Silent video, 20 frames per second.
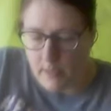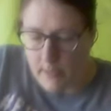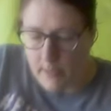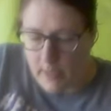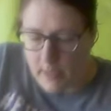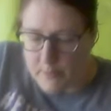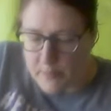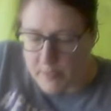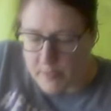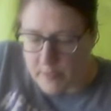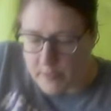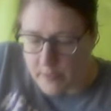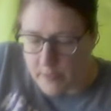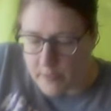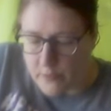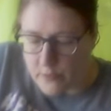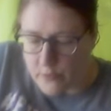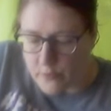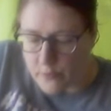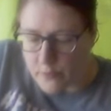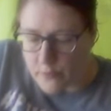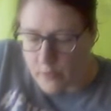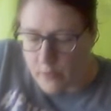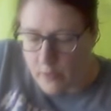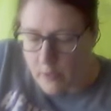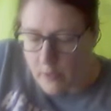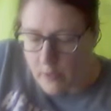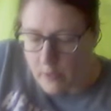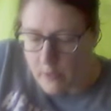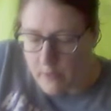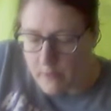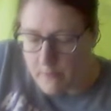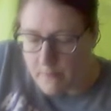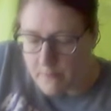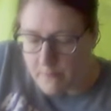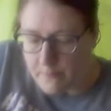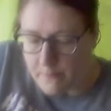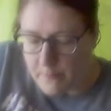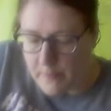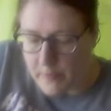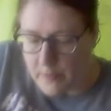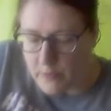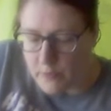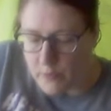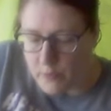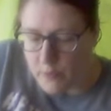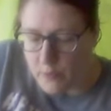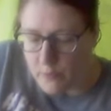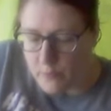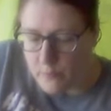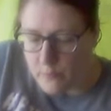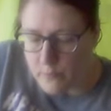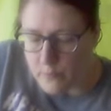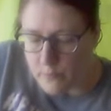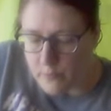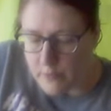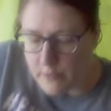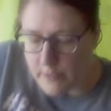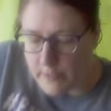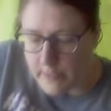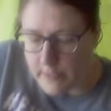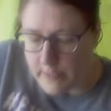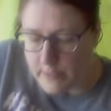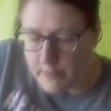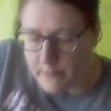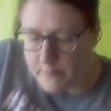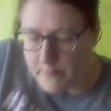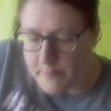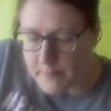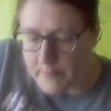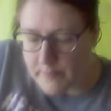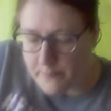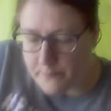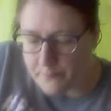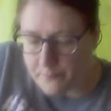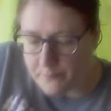I'm just going to draw like 2 doorknobs.